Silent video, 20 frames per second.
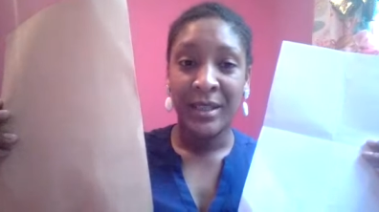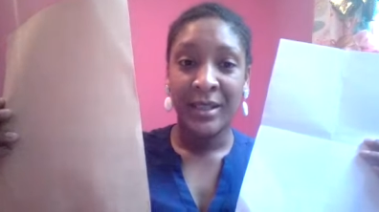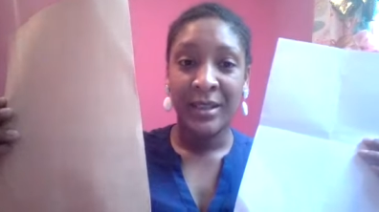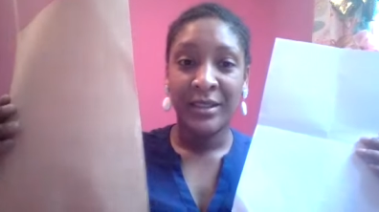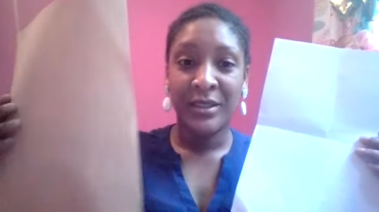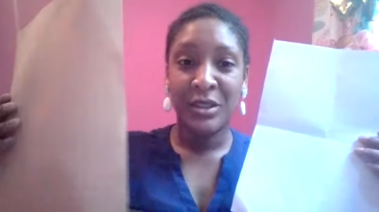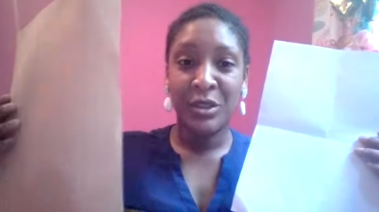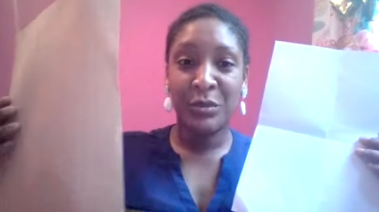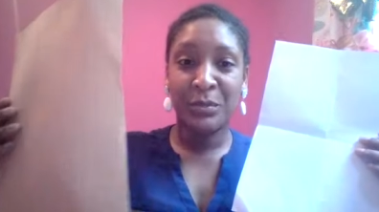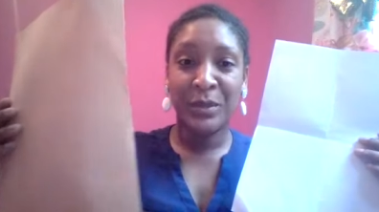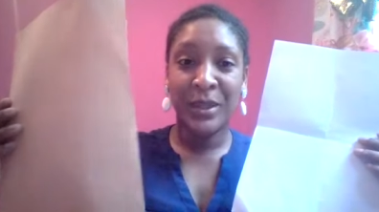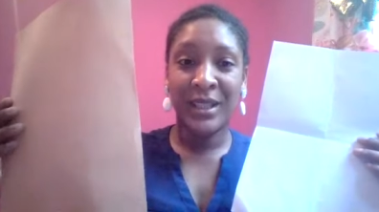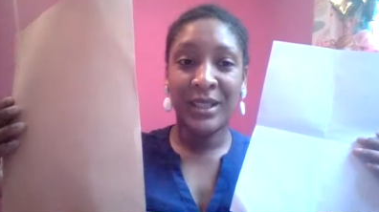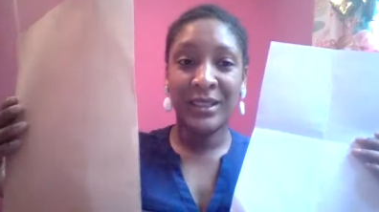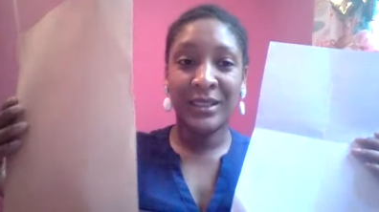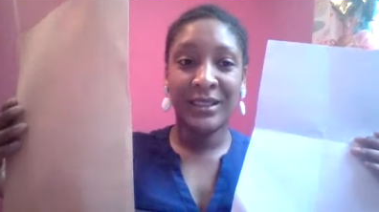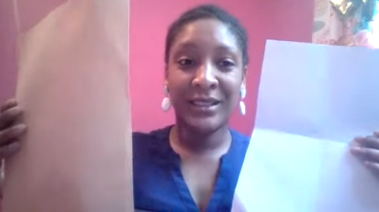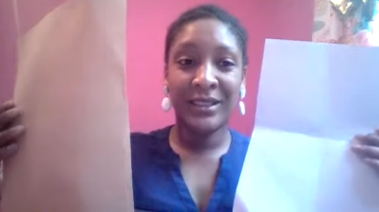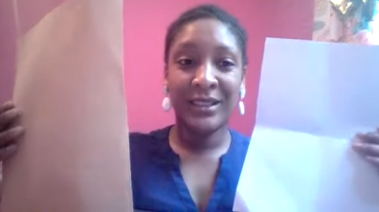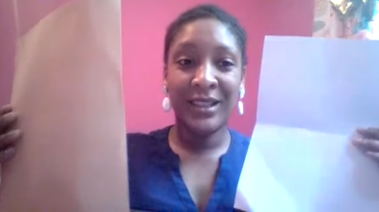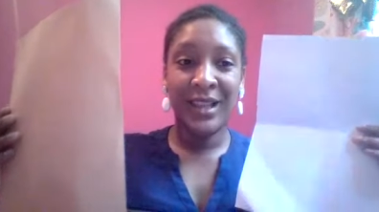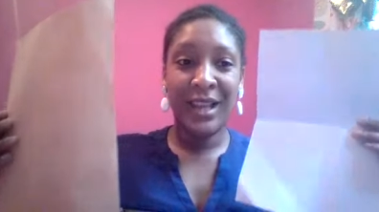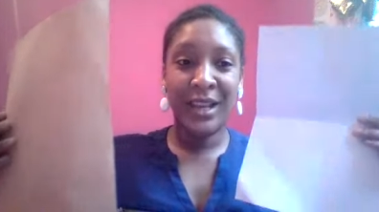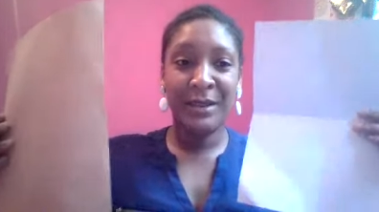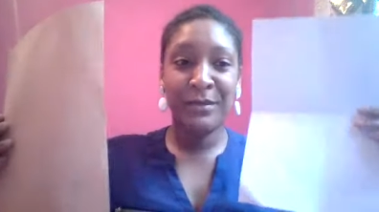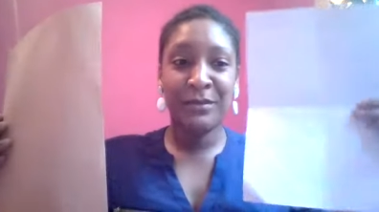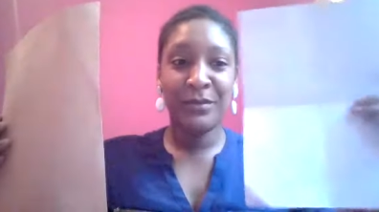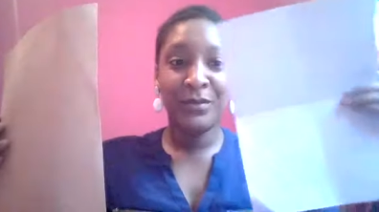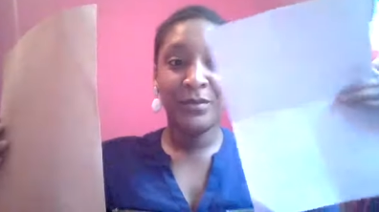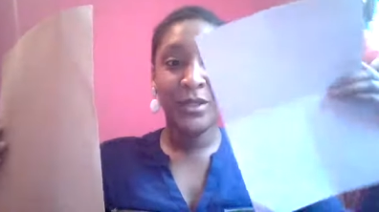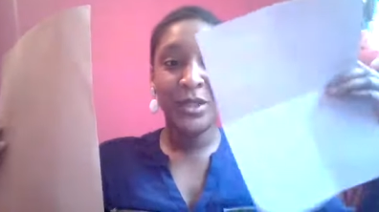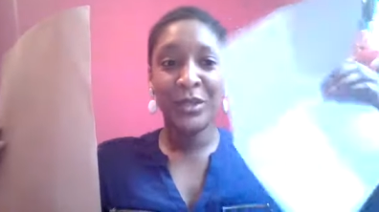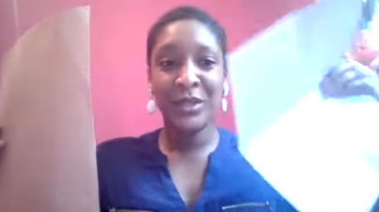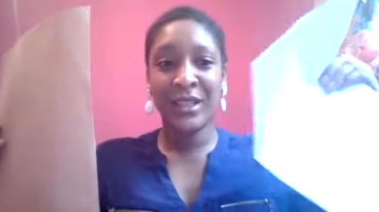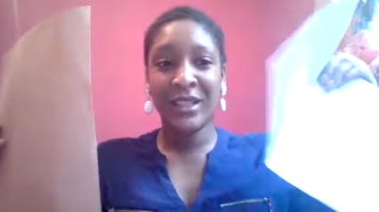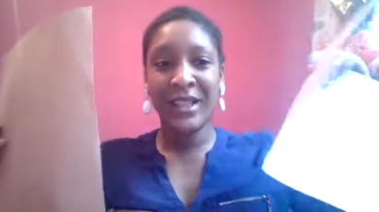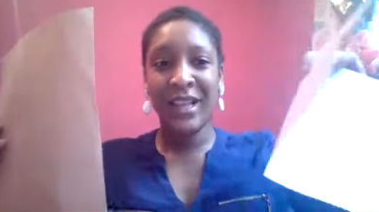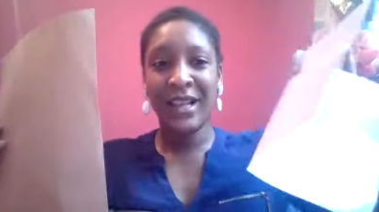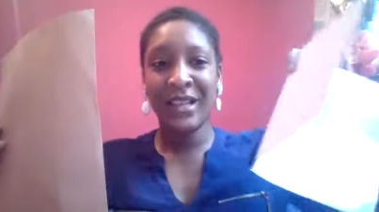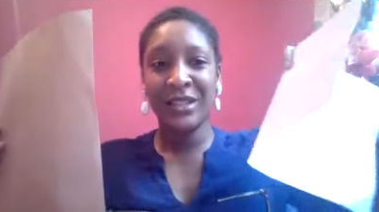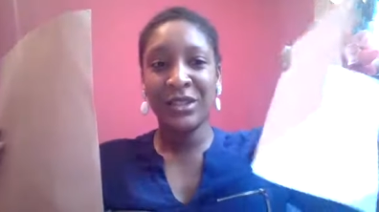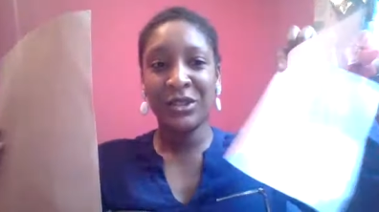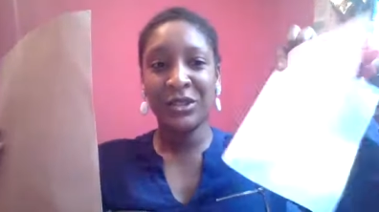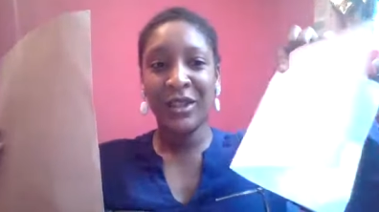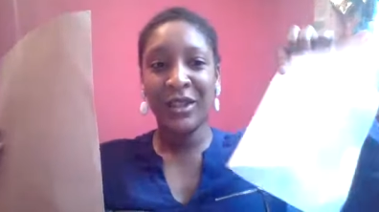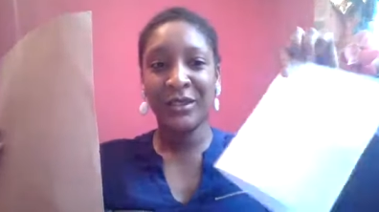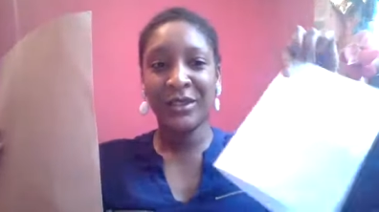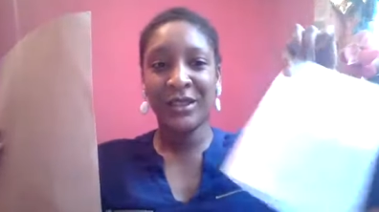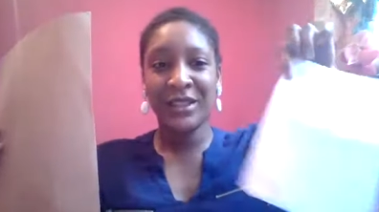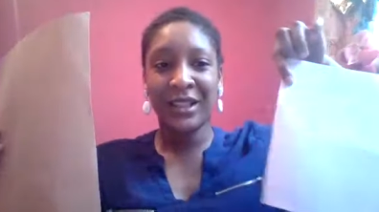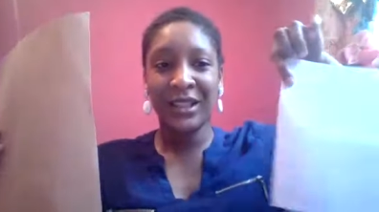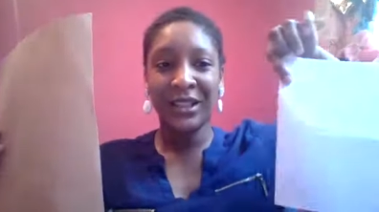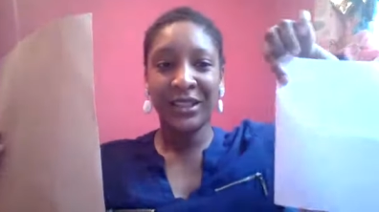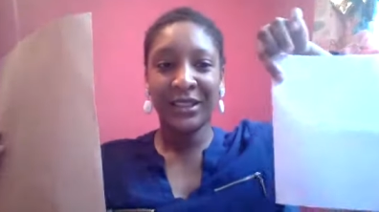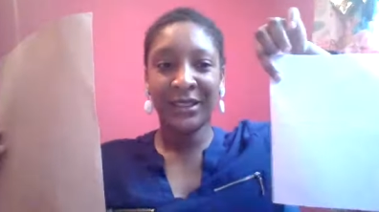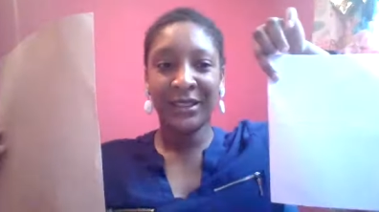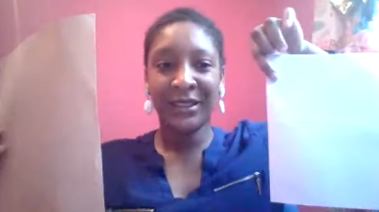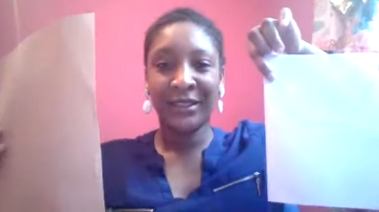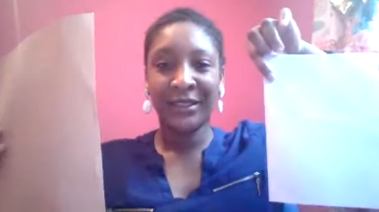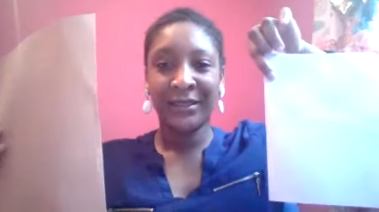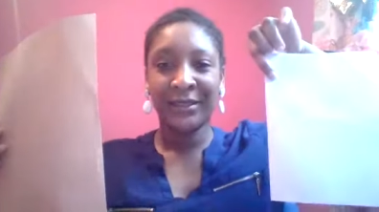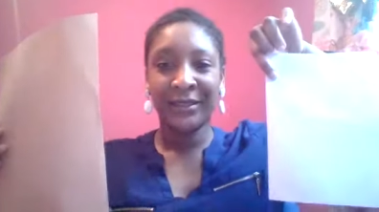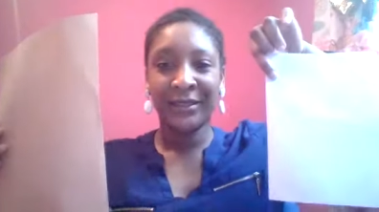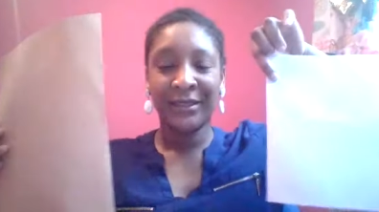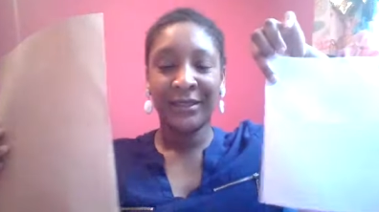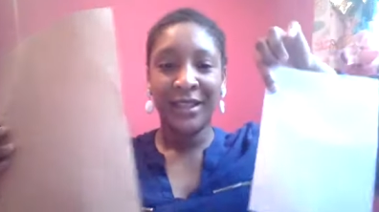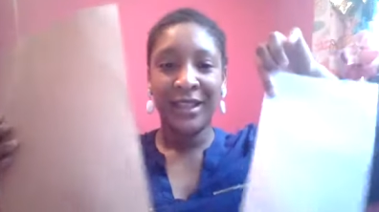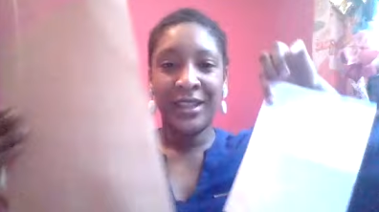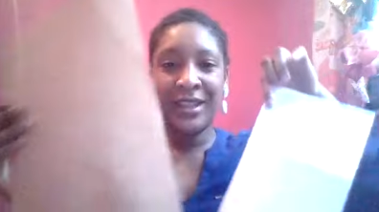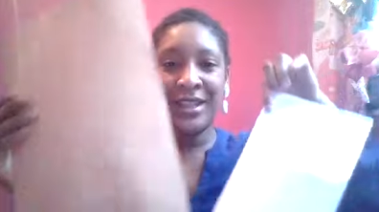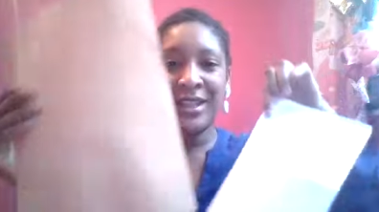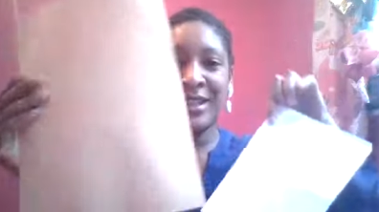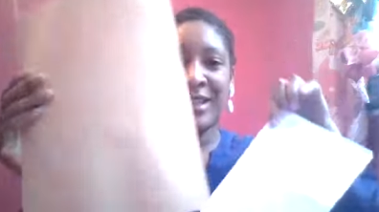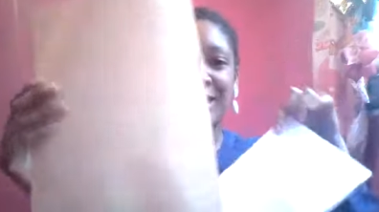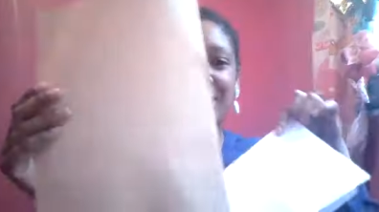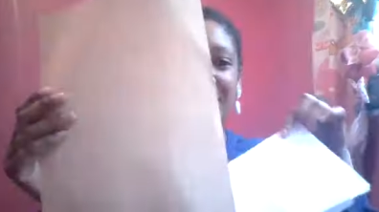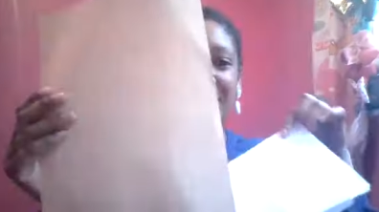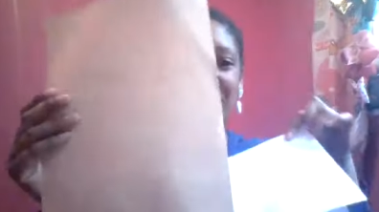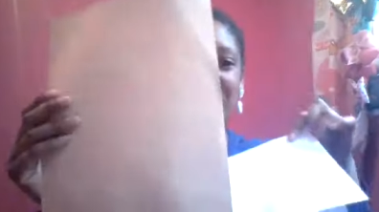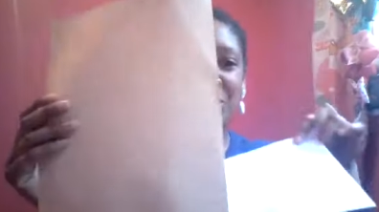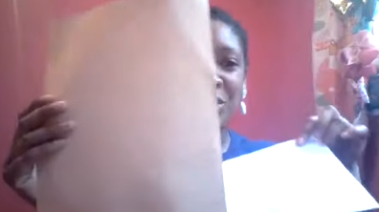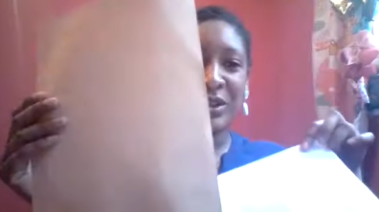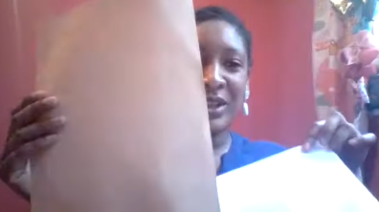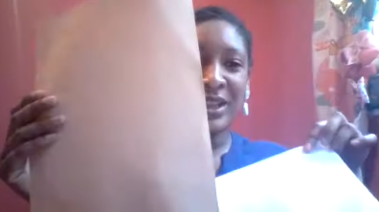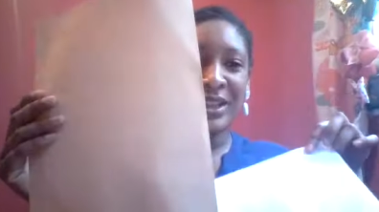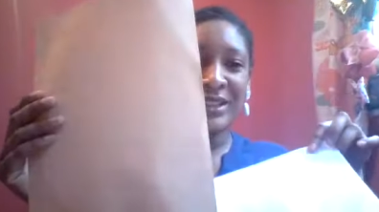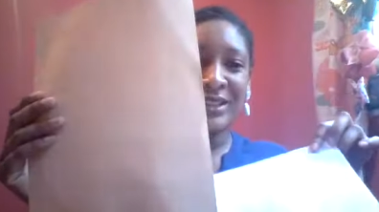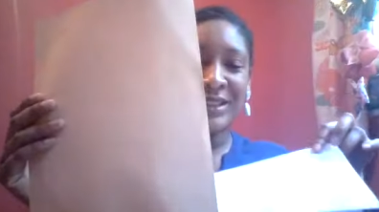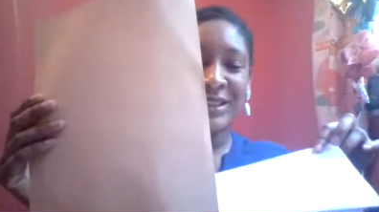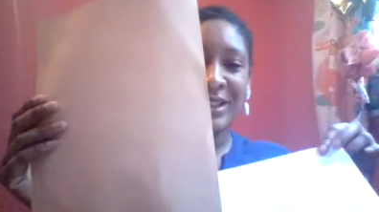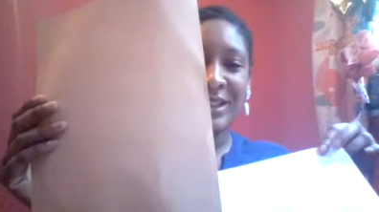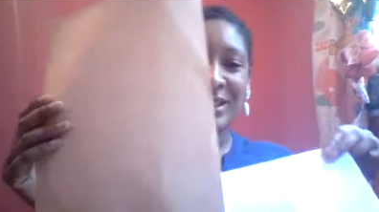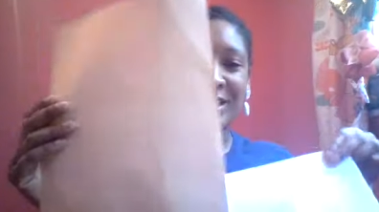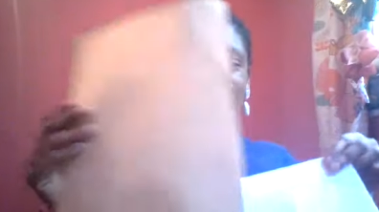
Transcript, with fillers: So you'll be um, using that as your outside and then this is your inside.